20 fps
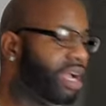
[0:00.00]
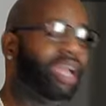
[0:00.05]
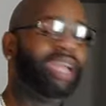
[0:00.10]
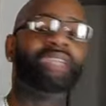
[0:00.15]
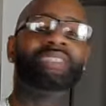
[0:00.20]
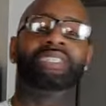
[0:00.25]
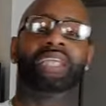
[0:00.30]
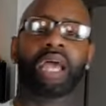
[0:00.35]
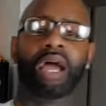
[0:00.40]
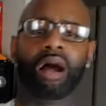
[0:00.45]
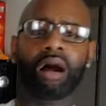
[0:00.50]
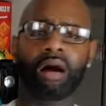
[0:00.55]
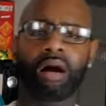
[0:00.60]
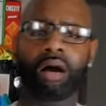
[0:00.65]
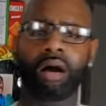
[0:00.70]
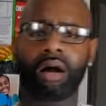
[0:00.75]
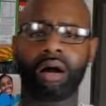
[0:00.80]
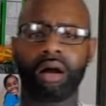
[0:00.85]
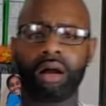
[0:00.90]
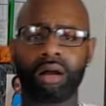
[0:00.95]
He said,
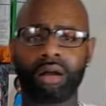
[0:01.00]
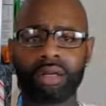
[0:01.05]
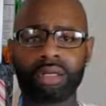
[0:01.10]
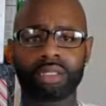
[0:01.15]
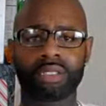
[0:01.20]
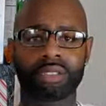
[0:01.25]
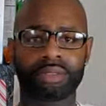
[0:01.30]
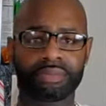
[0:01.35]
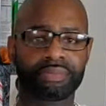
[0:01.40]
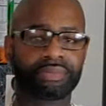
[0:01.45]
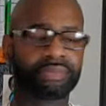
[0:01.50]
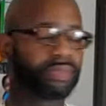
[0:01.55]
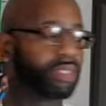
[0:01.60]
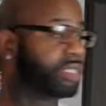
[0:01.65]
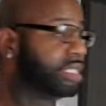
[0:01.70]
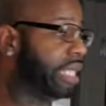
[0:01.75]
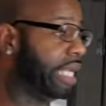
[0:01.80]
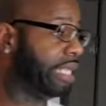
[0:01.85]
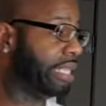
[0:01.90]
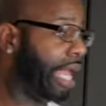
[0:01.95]
aww. You gonna
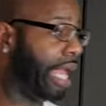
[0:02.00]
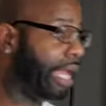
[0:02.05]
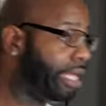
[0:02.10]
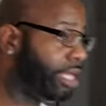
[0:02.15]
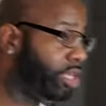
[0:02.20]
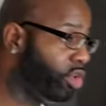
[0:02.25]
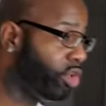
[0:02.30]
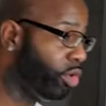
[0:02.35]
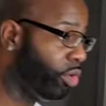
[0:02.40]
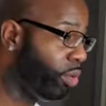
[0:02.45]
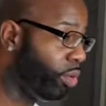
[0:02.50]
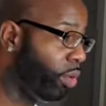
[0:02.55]
say thank you?